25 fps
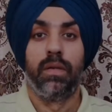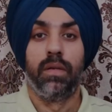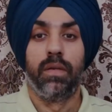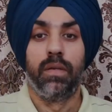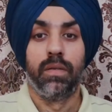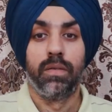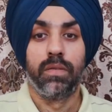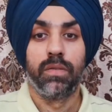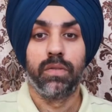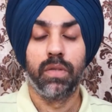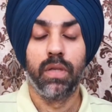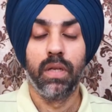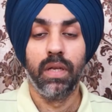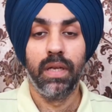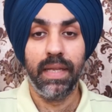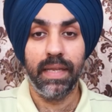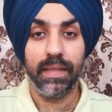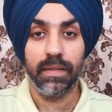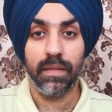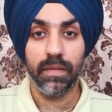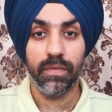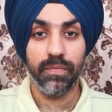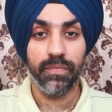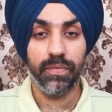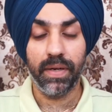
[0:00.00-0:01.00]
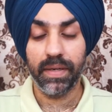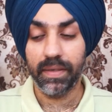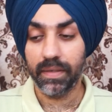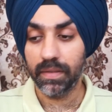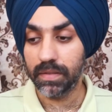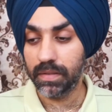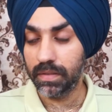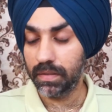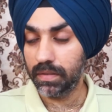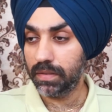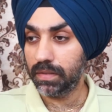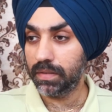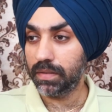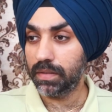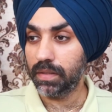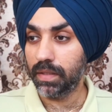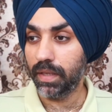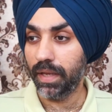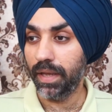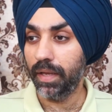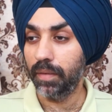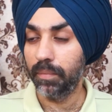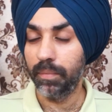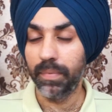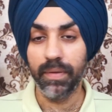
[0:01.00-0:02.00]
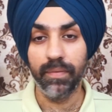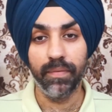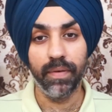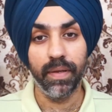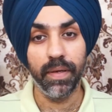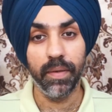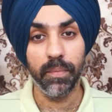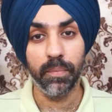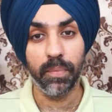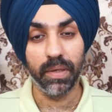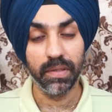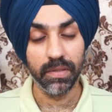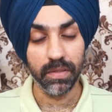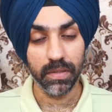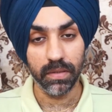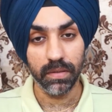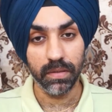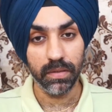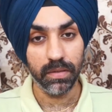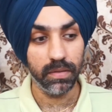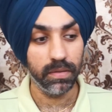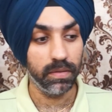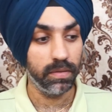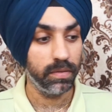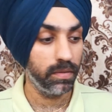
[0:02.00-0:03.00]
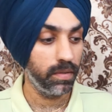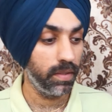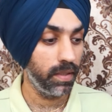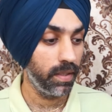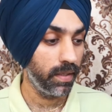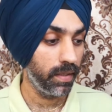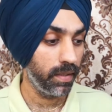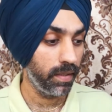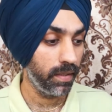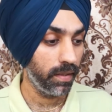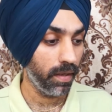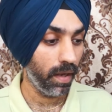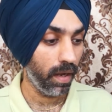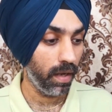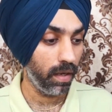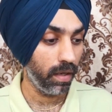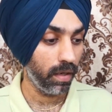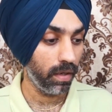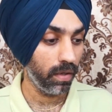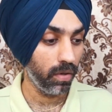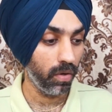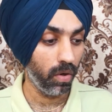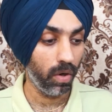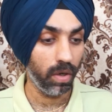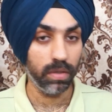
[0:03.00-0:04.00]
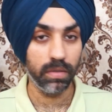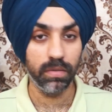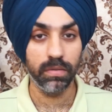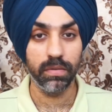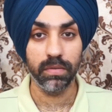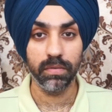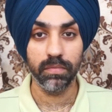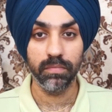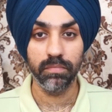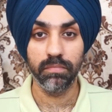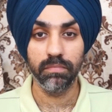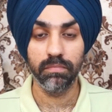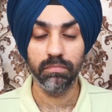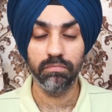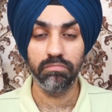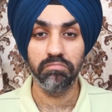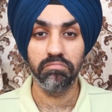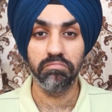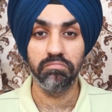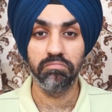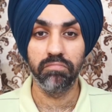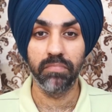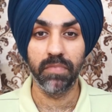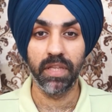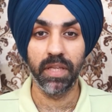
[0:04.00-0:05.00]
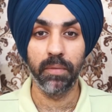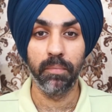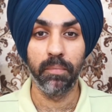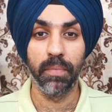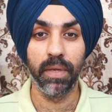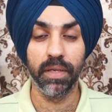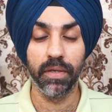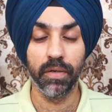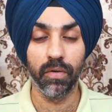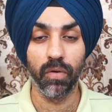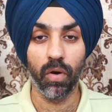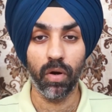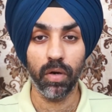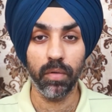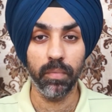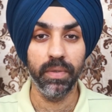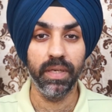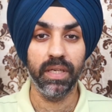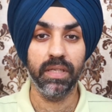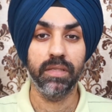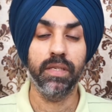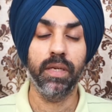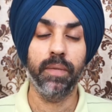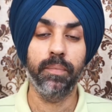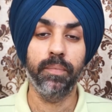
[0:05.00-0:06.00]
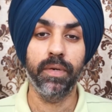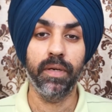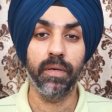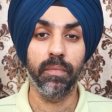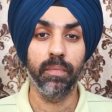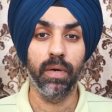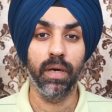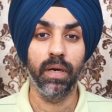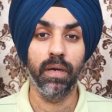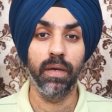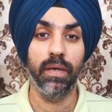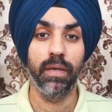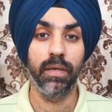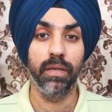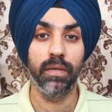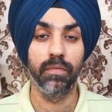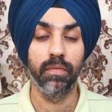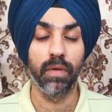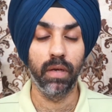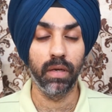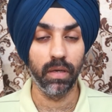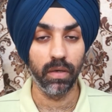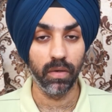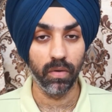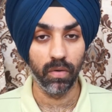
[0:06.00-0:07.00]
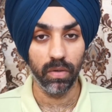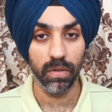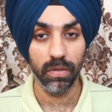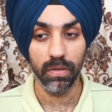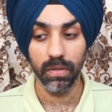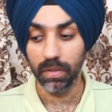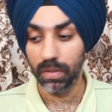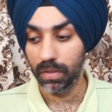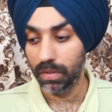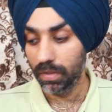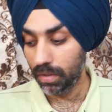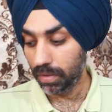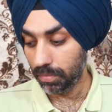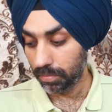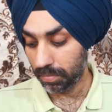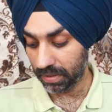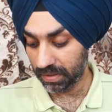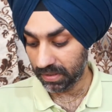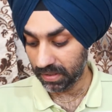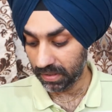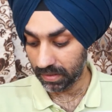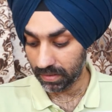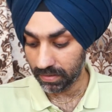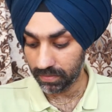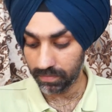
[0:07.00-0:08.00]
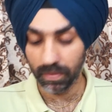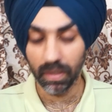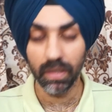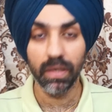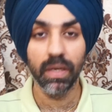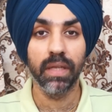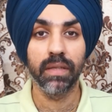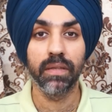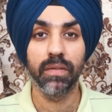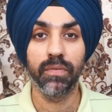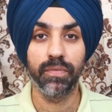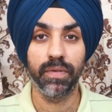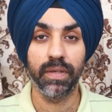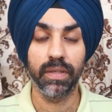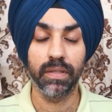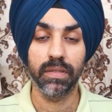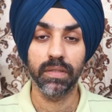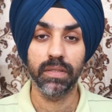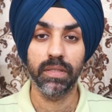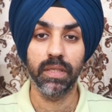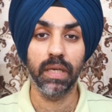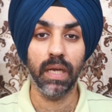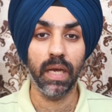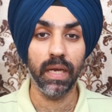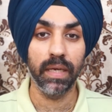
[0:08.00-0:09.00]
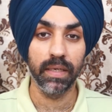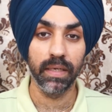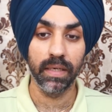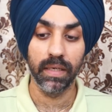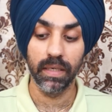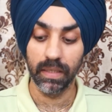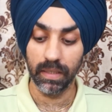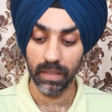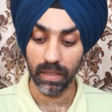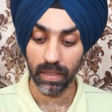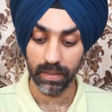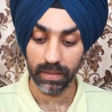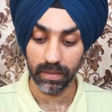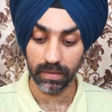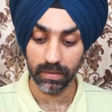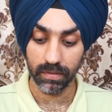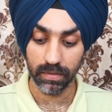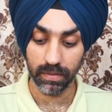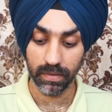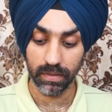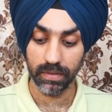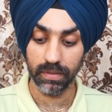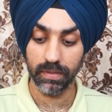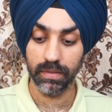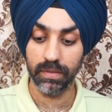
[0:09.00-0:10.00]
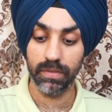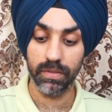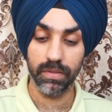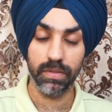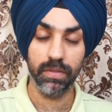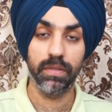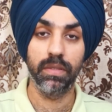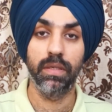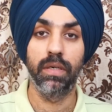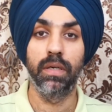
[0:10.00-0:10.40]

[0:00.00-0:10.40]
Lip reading: So leather fragrances can be very pungent. They may not be accepted by one and all, but there is one leather fragrance that I really like is